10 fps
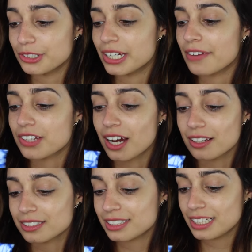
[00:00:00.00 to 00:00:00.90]
you have the
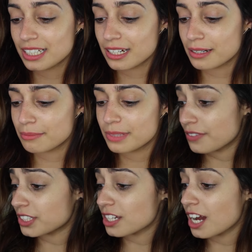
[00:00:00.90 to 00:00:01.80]
Colosseum, you have
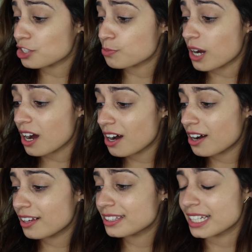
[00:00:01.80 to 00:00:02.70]
the Taj
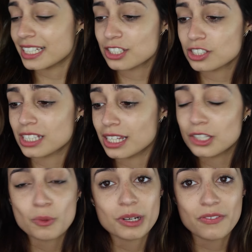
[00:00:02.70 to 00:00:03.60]
Mahal, like it's just a
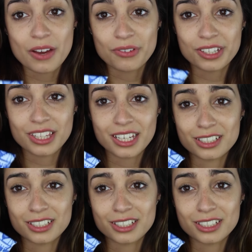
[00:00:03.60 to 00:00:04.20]
little bit of everything.